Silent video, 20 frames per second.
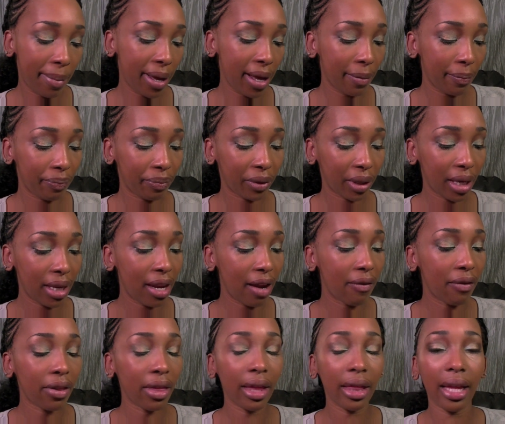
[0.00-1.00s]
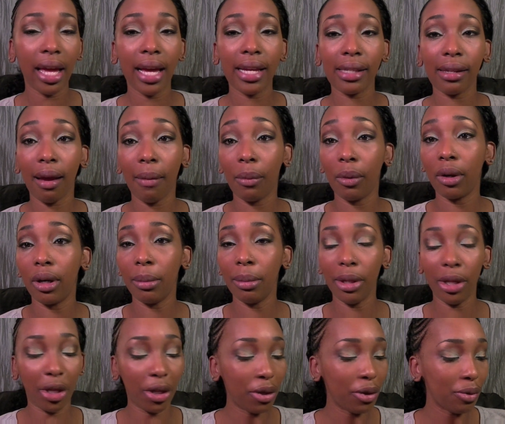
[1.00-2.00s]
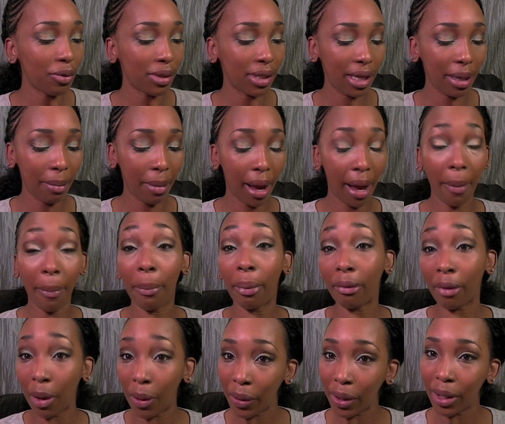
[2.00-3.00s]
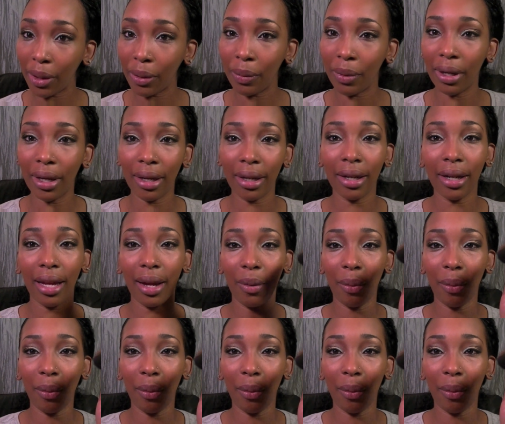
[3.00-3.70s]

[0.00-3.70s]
But nevertheless, I'm going to be using my broken one